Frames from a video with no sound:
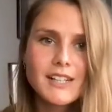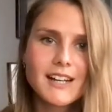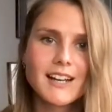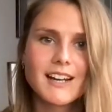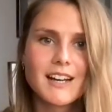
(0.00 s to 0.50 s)

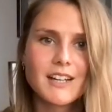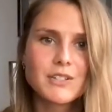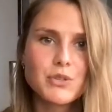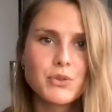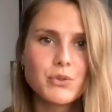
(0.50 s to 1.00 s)

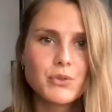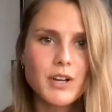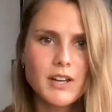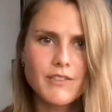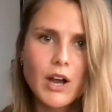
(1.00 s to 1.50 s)
to
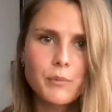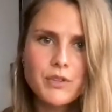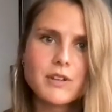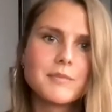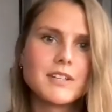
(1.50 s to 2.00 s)
kind of help
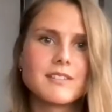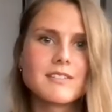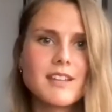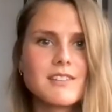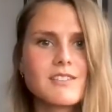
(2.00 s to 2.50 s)
them
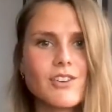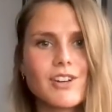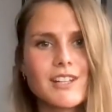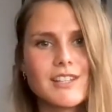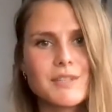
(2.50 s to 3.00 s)
in
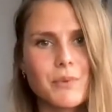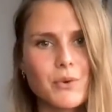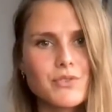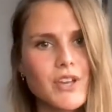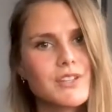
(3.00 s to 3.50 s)
starting this
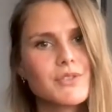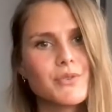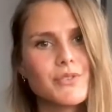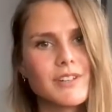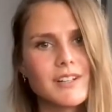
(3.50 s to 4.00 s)
process
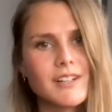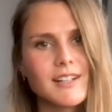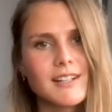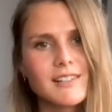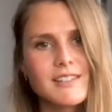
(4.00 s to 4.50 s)
or
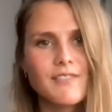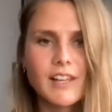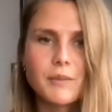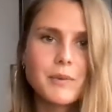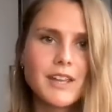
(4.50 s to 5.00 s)

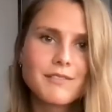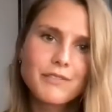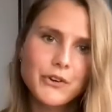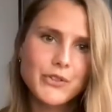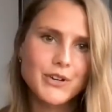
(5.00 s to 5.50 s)
developing it
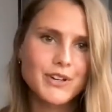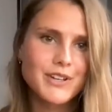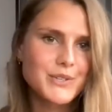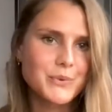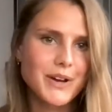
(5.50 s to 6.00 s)
further
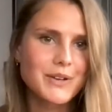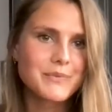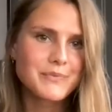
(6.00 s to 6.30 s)
as well.